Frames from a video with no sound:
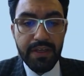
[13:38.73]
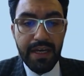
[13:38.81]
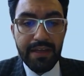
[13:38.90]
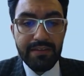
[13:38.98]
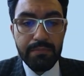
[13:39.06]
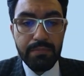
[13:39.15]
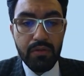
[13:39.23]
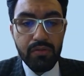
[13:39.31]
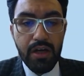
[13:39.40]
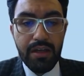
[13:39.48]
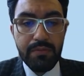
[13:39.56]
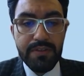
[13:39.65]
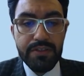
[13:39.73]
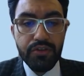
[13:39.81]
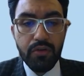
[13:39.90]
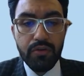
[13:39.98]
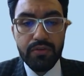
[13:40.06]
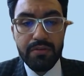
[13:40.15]
and the blue columns show the
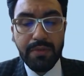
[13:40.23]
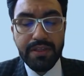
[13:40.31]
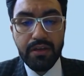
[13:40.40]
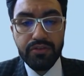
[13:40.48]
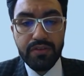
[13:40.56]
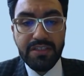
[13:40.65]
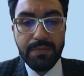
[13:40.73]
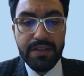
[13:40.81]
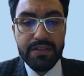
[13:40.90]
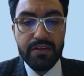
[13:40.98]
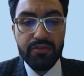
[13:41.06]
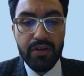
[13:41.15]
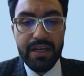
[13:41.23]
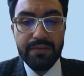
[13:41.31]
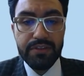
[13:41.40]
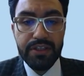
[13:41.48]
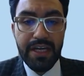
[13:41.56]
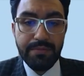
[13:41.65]
medial joint space right after
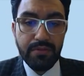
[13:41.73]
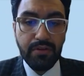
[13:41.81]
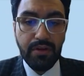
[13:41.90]
capsulorrhaphy.